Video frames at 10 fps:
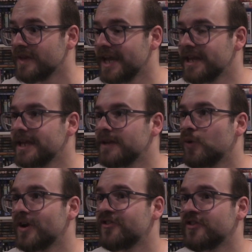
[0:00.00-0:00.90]
It
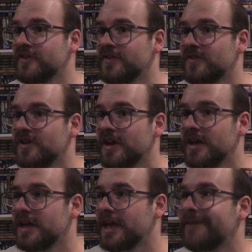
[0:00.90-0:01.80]

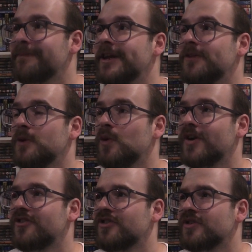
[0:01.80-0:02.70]
makes me
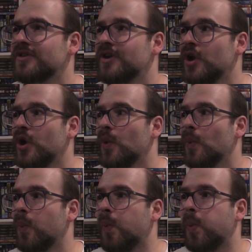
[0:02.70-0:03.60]
question
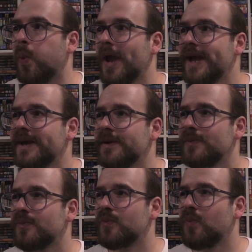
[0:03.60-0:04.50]

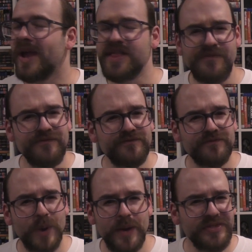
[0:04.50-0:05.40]
where
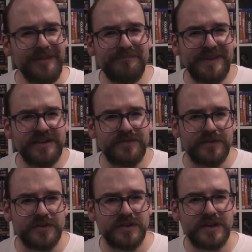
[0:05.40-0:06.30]
would they
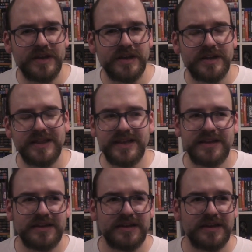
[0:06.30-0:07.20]
benefit? Like,
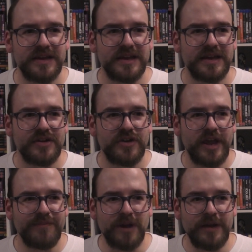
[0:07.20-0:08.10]

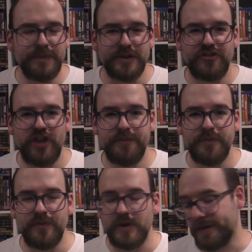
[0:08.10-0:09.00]
it might be cheap
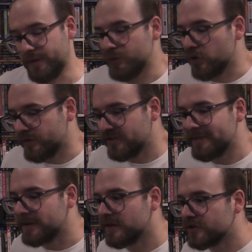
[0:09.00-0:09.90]
it would obviously
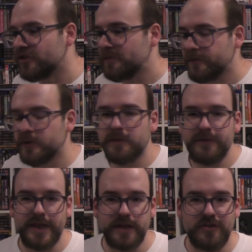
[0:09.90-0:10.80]
be a lot cheaper for them
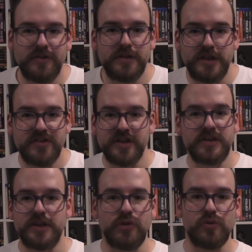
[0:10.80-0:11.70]
if they just
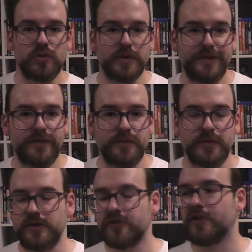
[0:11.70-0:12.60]
discontinued all their
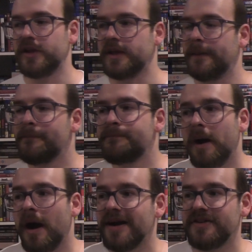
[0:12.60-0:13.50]
films in Australia,
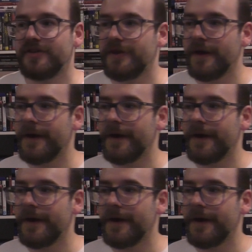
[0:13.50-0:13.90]
but